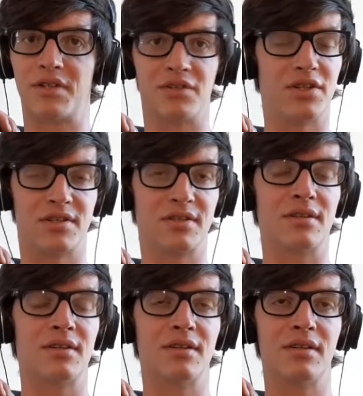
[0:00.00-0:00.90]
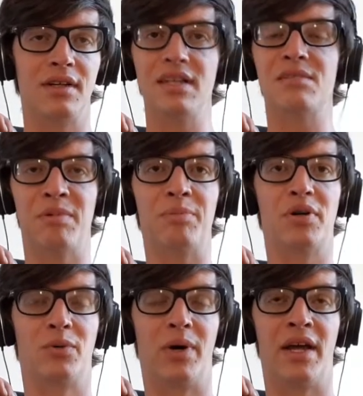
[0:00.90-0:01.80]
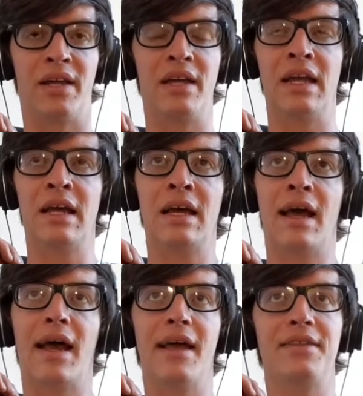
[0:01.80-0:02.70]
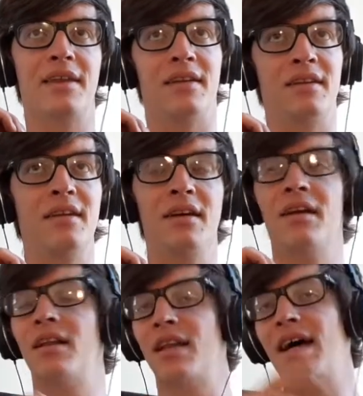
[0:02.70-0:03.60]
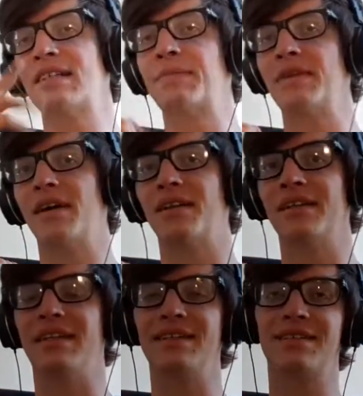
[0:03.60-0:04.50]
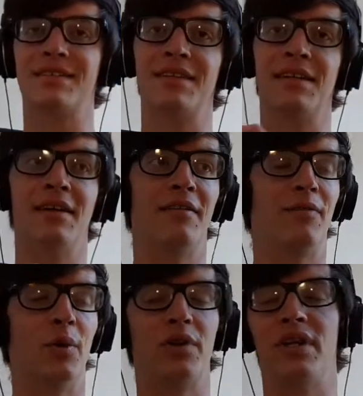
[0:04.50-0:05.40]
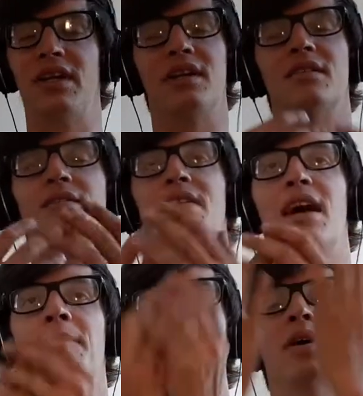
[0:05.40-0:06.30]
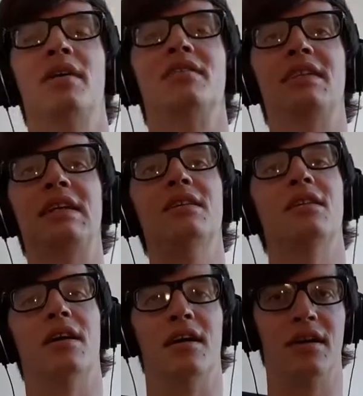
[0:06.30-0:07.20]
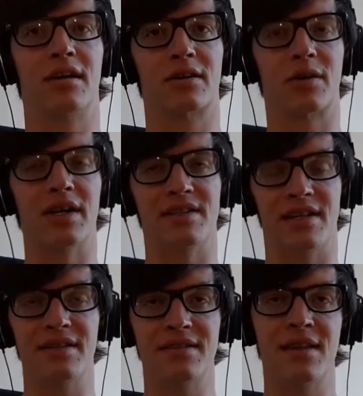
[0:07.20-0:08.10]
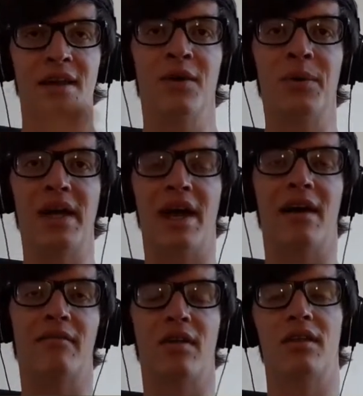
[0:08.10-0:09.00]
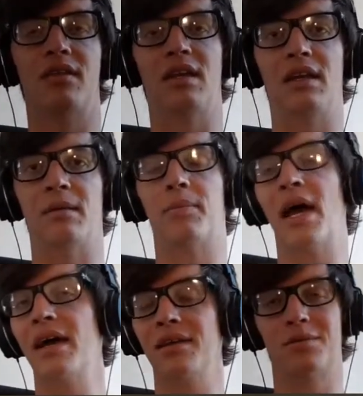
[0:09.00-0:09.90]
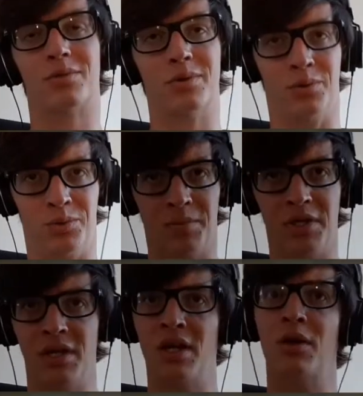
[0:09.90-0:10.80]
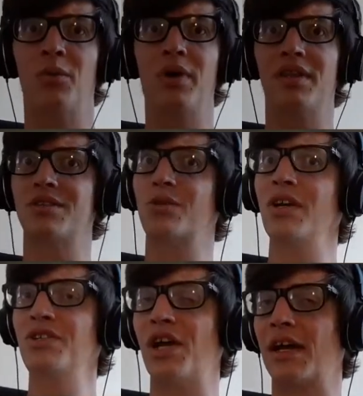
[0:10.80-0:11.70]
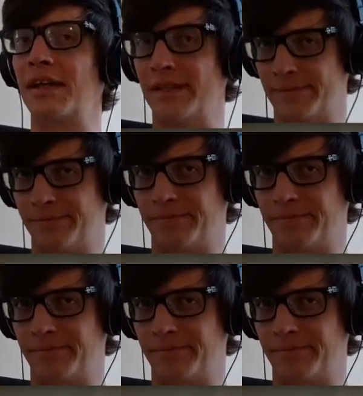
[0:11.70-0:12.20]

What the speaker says: that just need to be put away. And then, last but not least, for the top tier crazies, we have the padded room with a straitjacket.